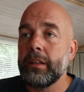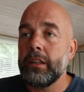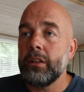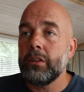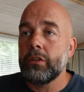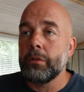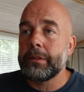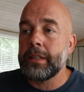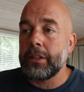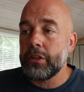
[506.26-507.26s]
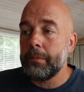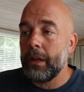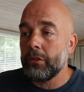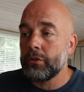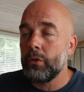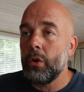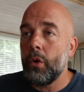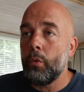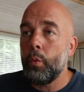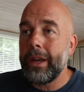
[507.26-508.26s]
think you could potentially be onto a,
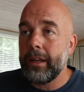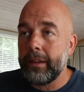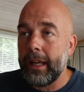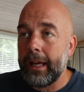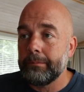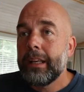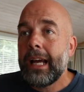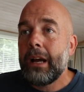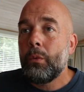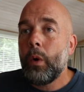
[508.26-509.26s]
a winner there. Now,